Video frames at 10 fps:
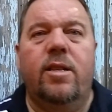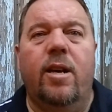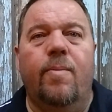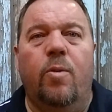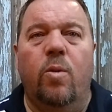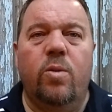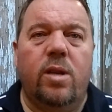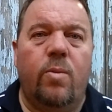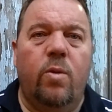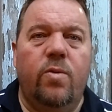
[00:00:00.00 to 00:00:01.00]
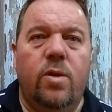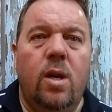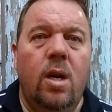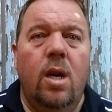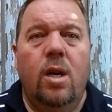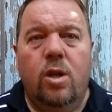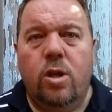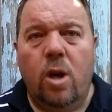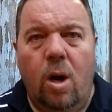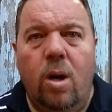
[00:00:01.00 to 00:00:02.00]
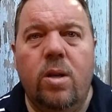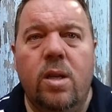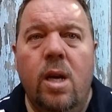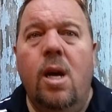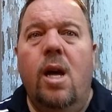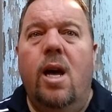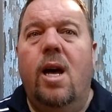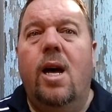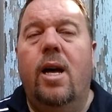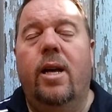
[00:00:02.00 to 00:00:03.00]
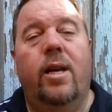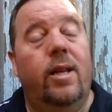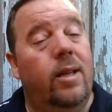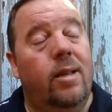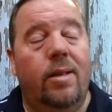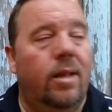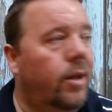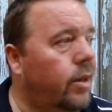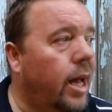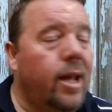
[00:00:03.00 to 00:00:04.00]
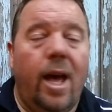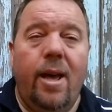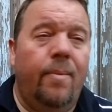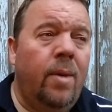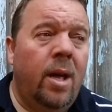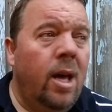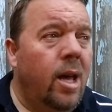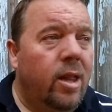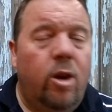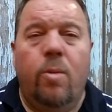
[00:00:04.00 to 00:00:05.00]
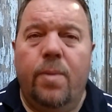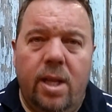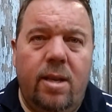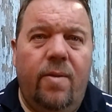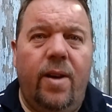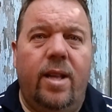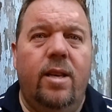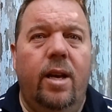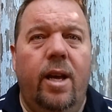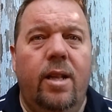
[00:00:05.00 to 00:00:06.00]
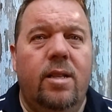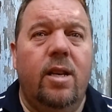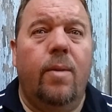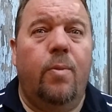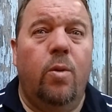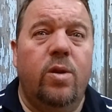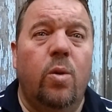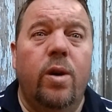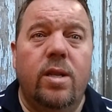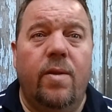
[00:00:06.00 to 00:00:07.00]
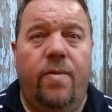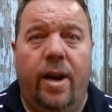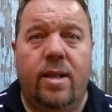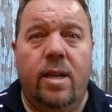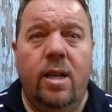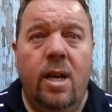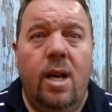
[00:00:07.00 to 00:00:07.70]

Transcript: Singapore, Sunwolves, Sharks. Uh, that game, the humidity factor in Singapore is always a factor.